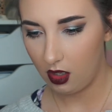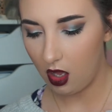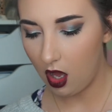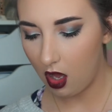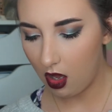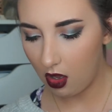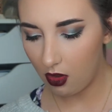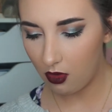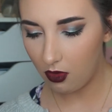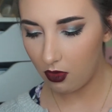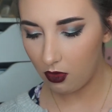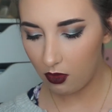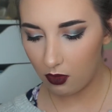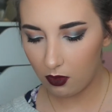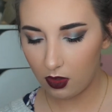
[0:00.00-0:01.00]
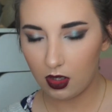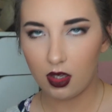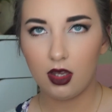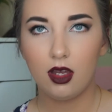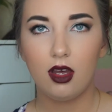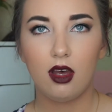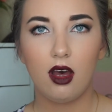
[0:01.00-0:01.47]

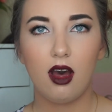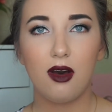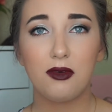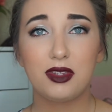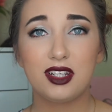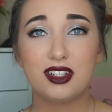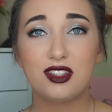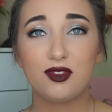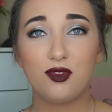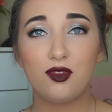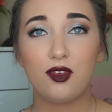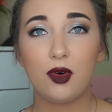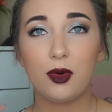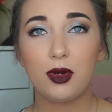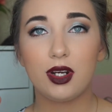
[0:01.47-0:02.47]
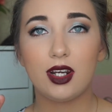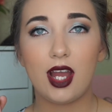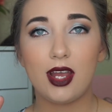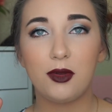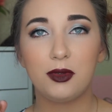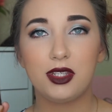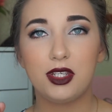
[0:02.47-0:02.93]
Oh! Oh, there's four.
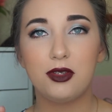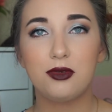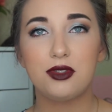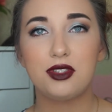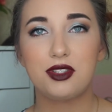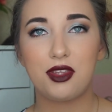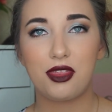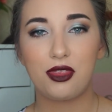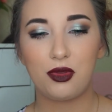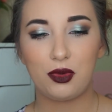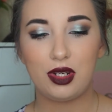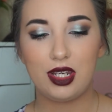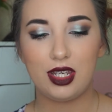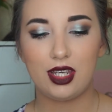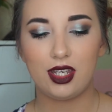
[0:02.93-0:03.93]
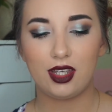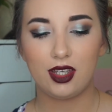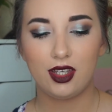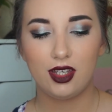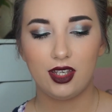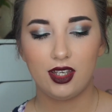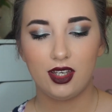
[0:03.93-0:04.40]
I only used three.
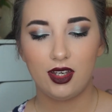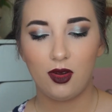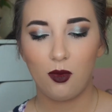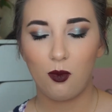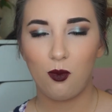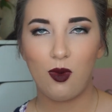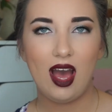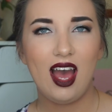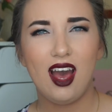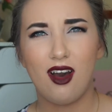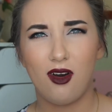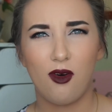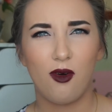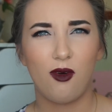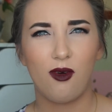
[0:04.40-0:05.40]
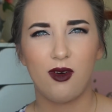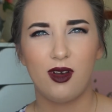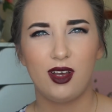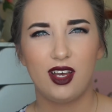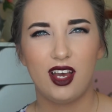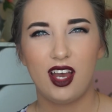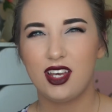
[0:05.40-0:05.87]
Wow.
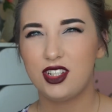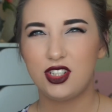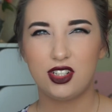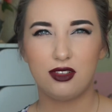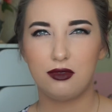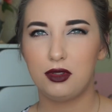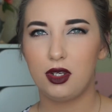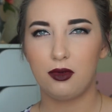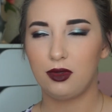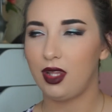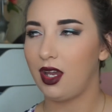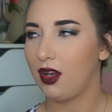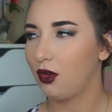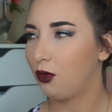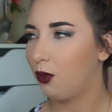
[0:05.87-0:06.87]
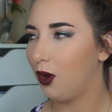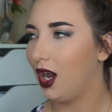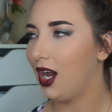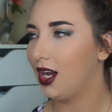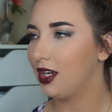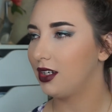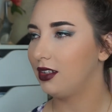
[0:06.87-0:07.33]
I should have known that
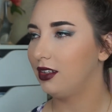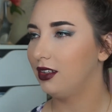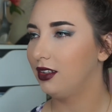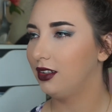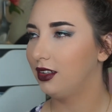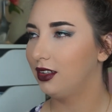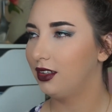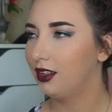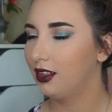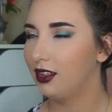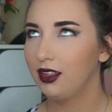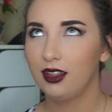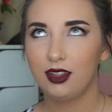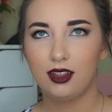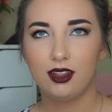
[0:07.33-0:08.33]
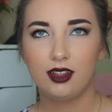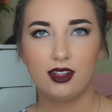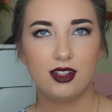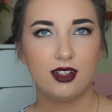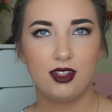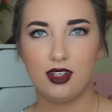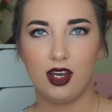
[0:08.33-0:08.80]
quad.
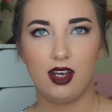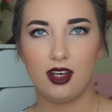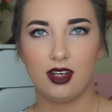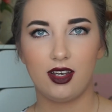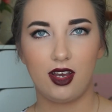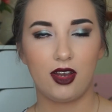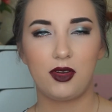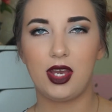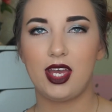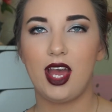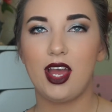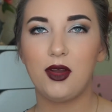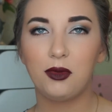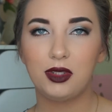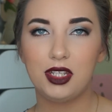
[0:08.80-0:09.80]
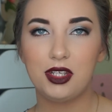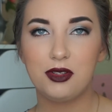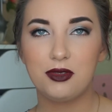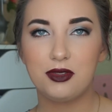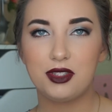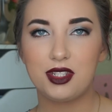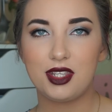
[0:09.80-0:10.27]
Duh. Okay, I only
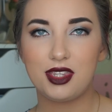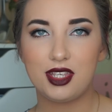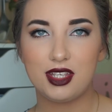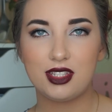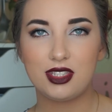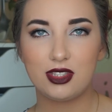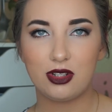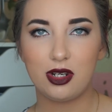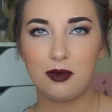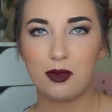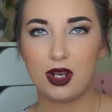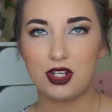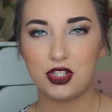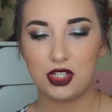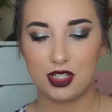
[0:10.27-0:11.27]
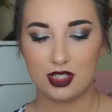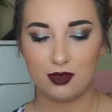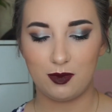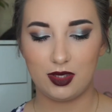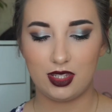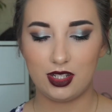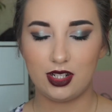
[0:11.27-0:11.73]
used these three brushes,
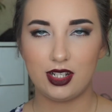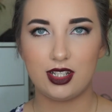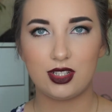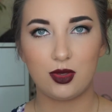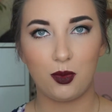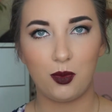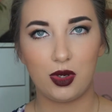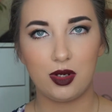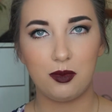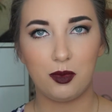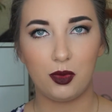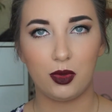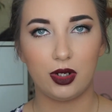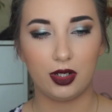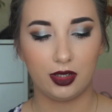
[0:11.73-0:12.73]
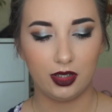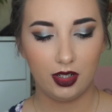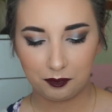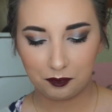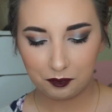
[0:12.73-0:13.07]
but there is one more